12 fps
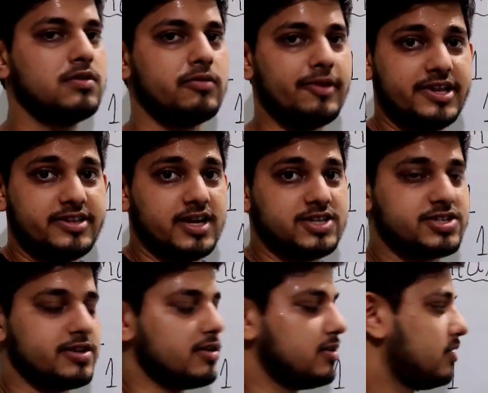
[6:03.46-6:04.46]
What is the
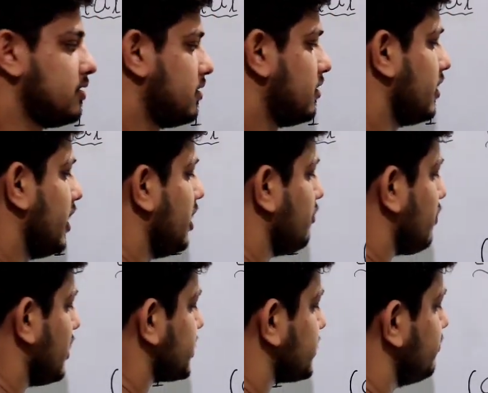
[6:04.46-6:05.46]
answer? A
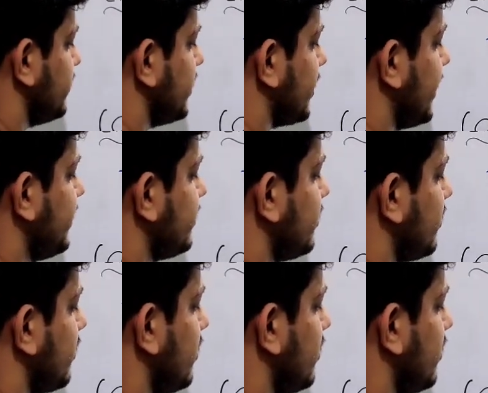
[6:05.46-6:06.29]
plus b, right?